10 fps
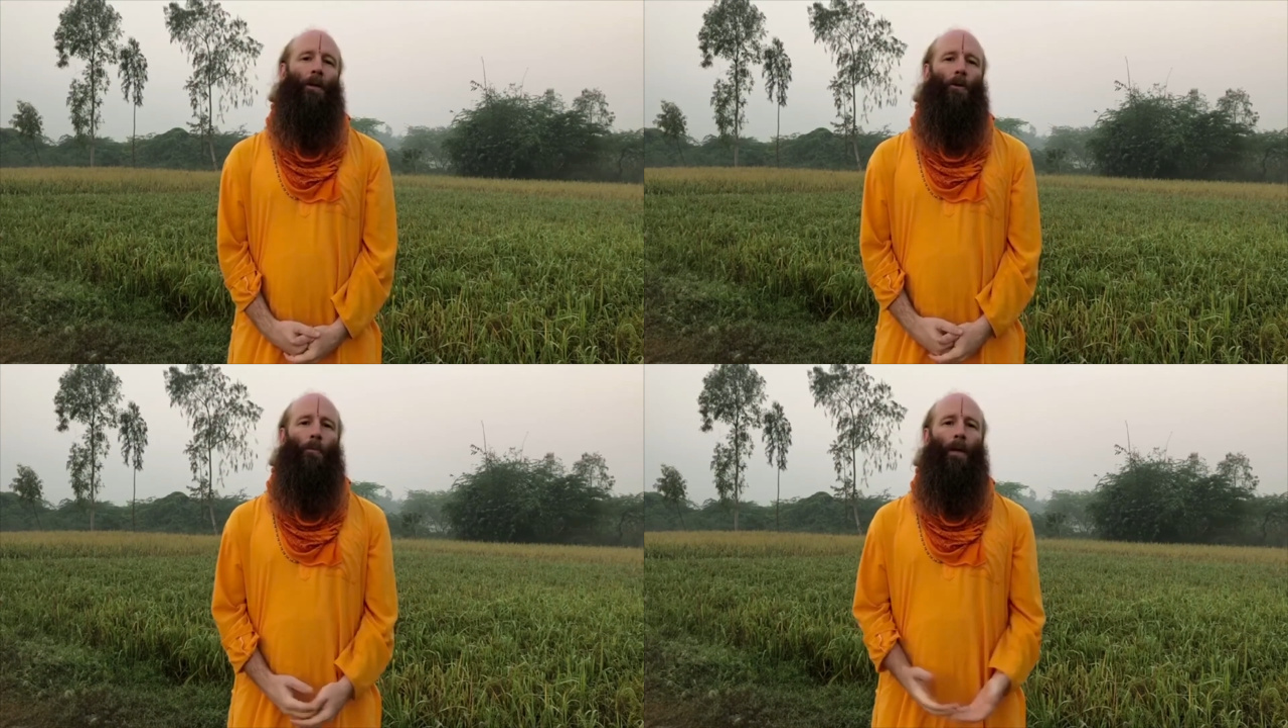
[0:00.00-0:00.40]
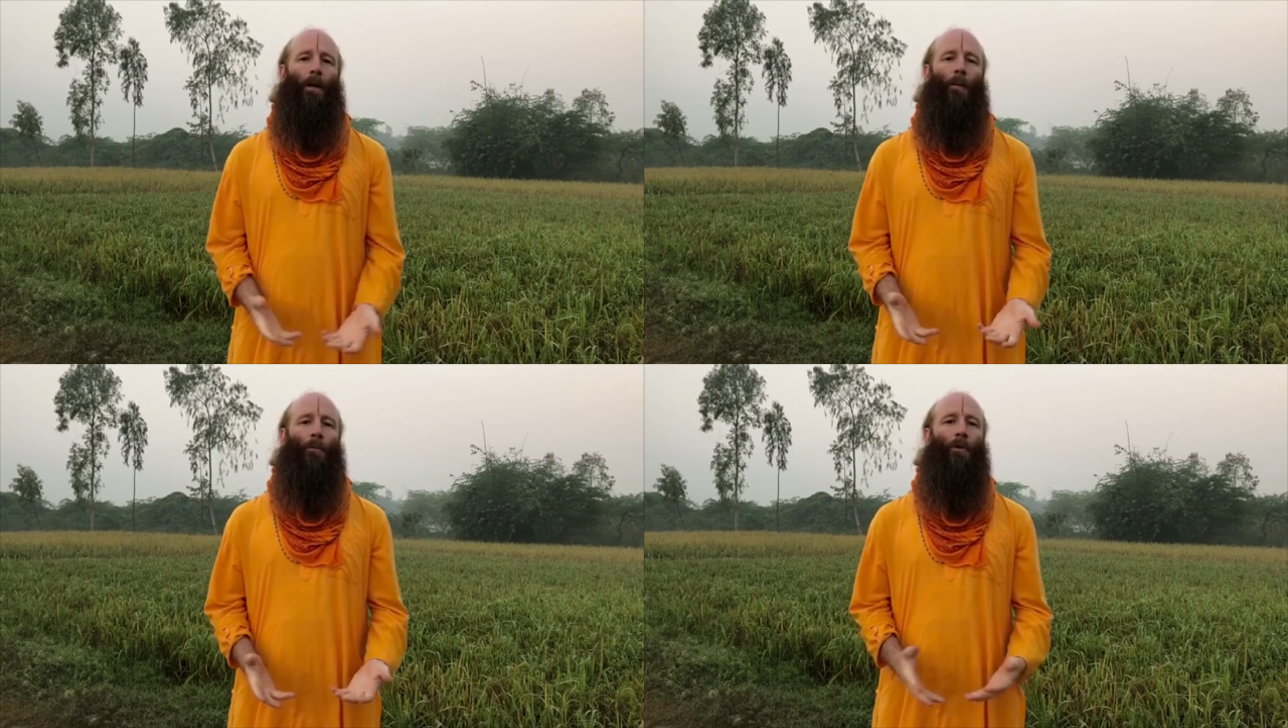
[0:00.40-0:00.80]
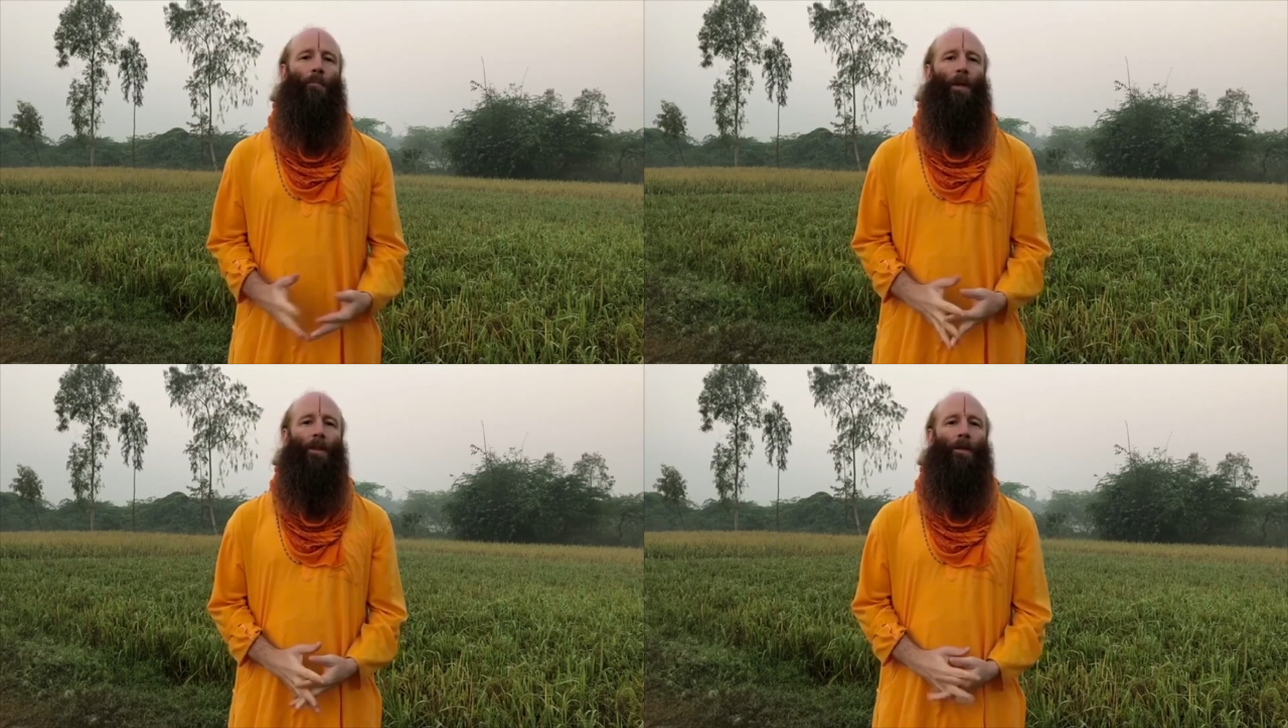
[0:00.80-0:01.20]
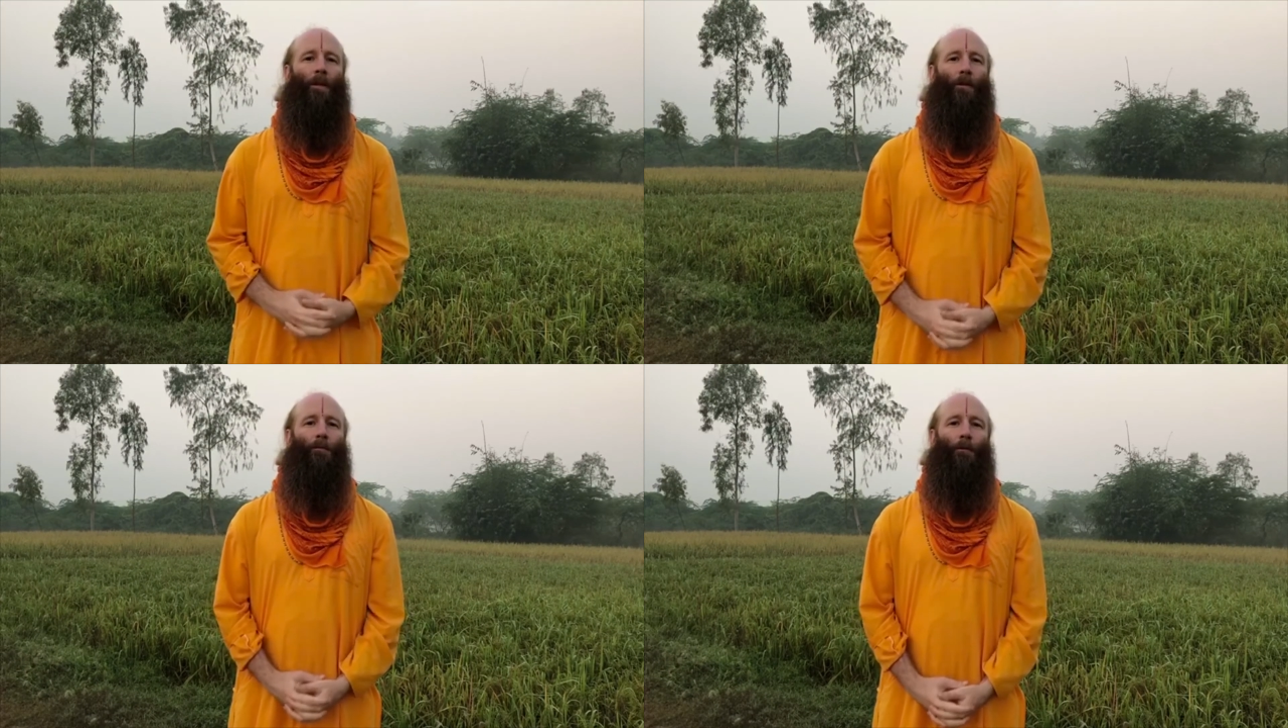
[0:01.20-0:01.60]
You may come to the
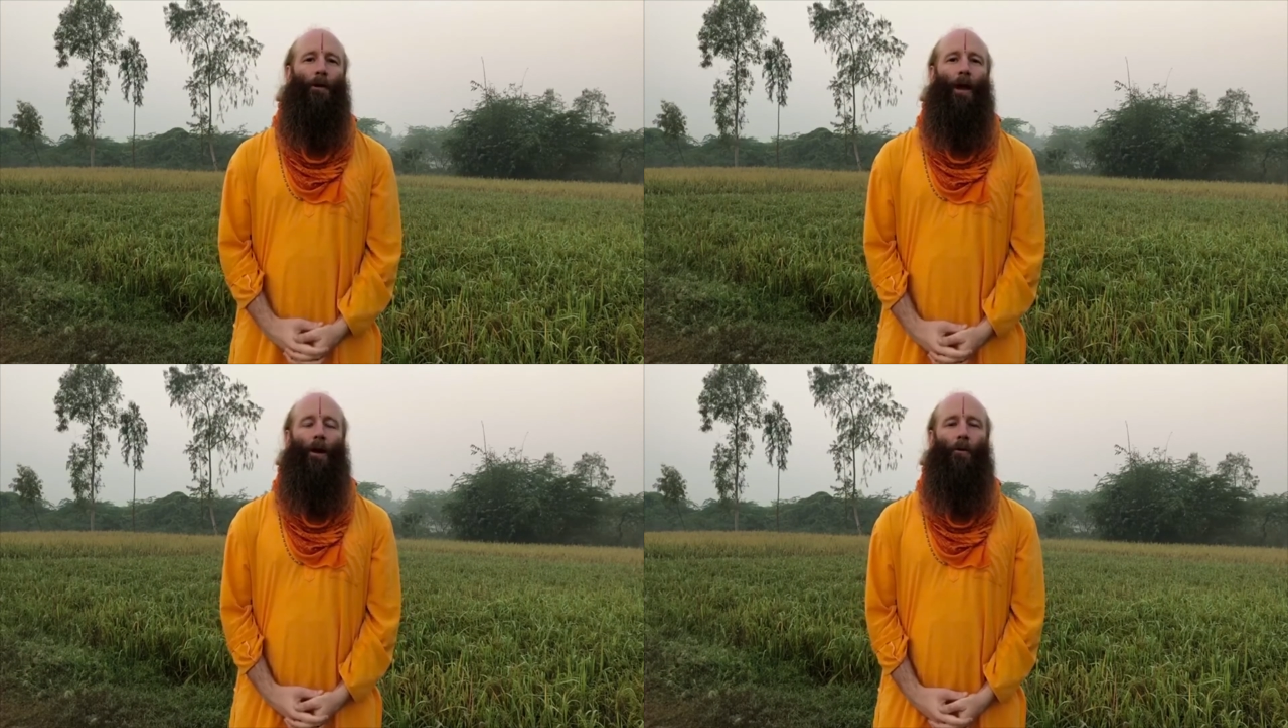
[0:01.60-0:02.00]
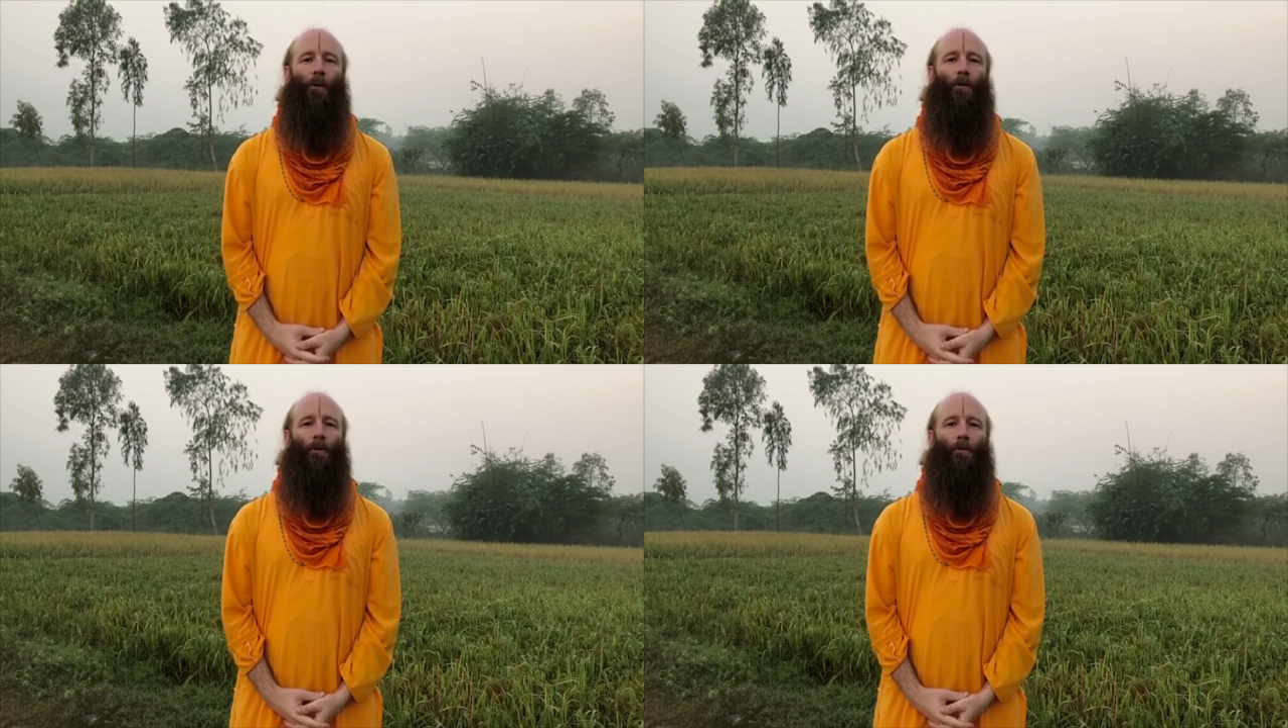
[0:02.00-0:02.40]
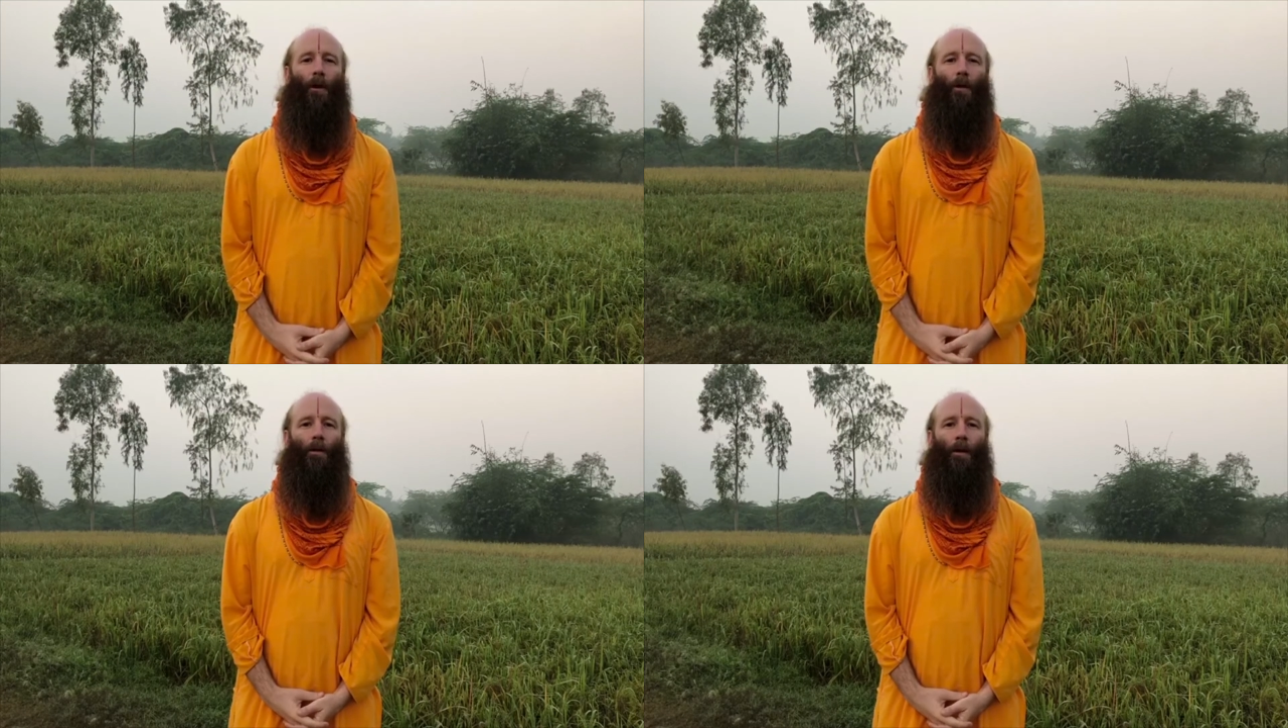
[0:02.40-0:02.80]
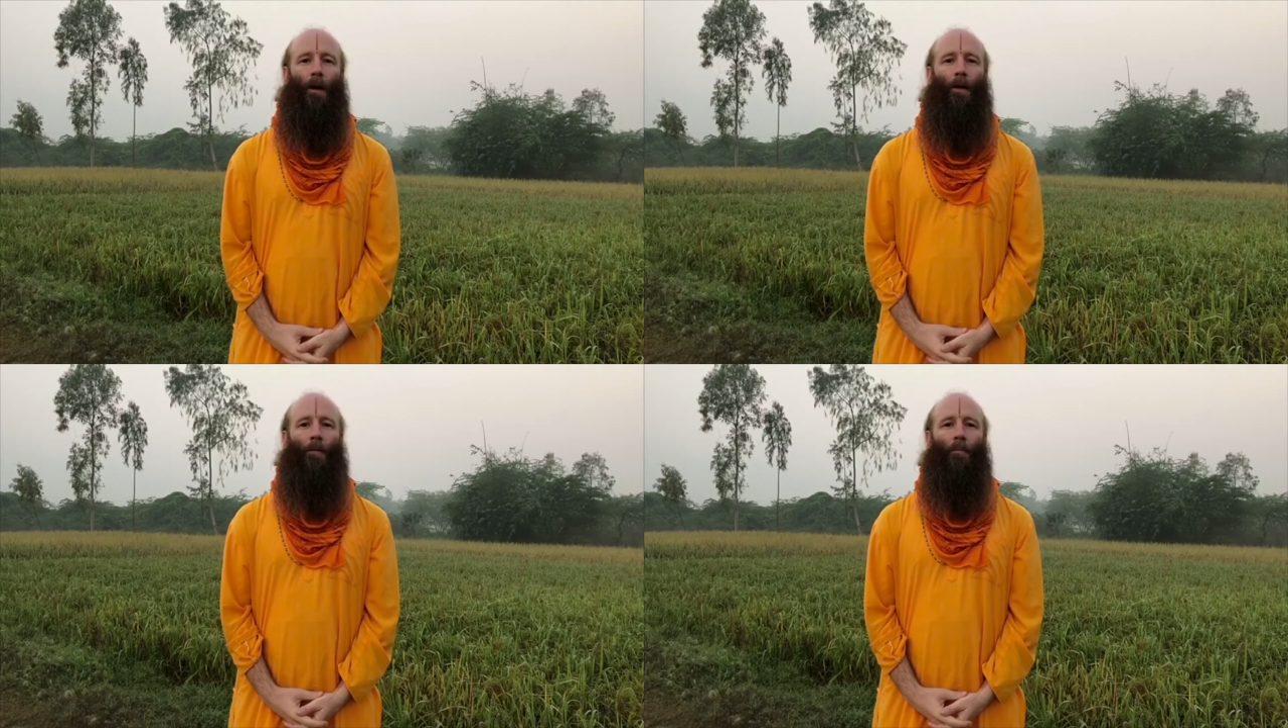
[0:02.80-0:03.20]
mandir for an hour or two at a
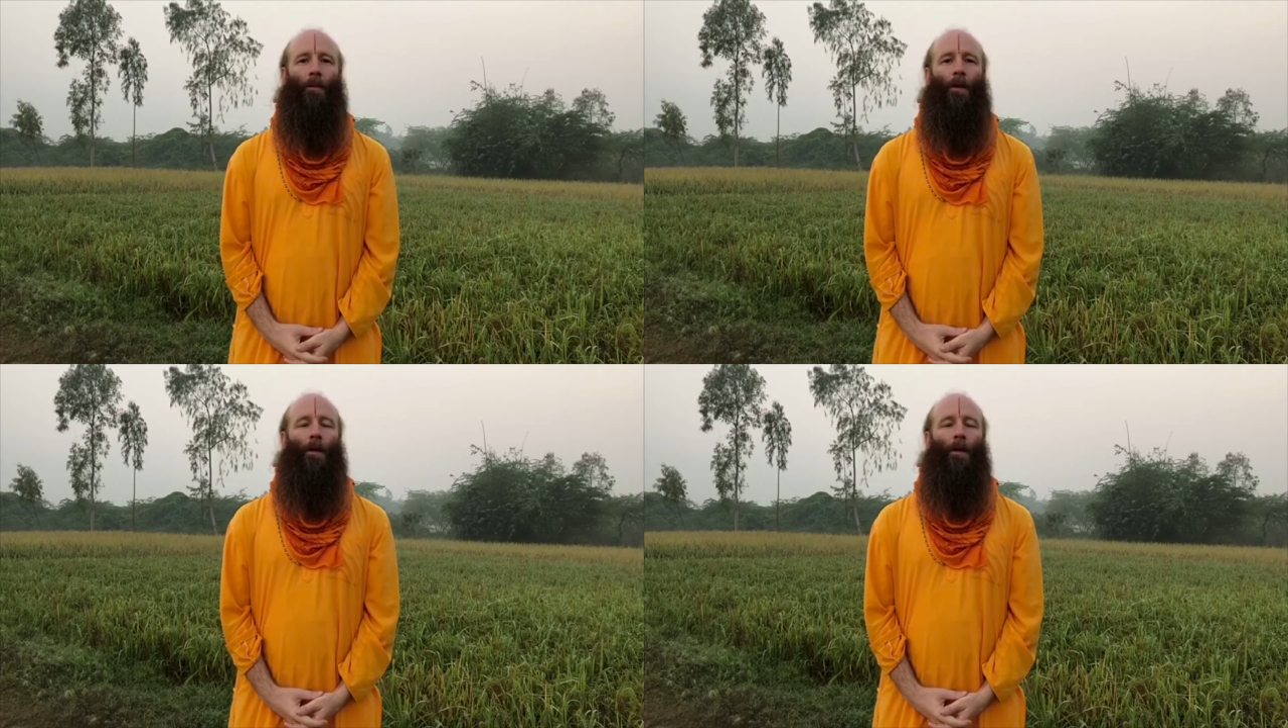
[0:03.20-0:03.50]
time,